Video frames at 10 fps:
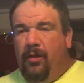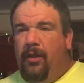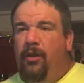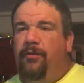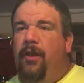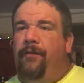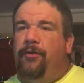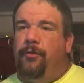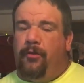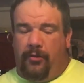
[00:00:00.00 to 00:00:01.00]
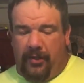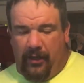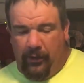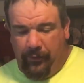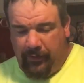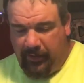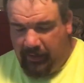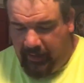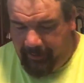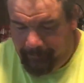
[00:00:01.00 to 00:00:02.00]
Can you tell we're just between the St. Louis
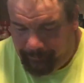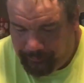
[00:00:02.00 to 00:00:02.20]
and the...